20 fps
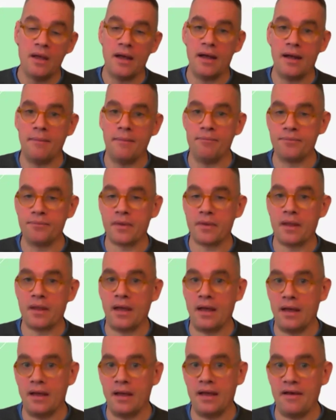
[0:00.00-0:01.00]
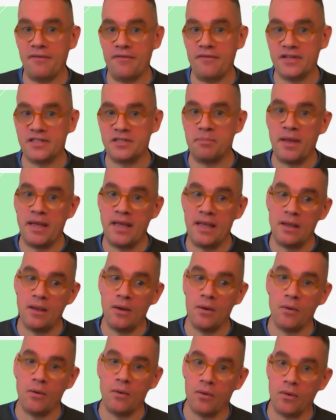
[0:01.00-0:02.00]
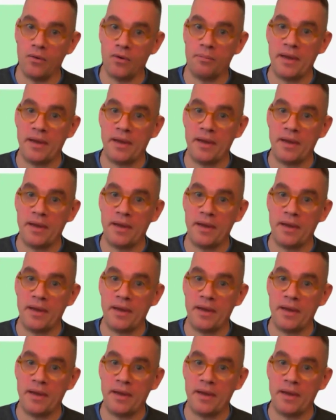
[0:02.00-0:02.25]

FSB or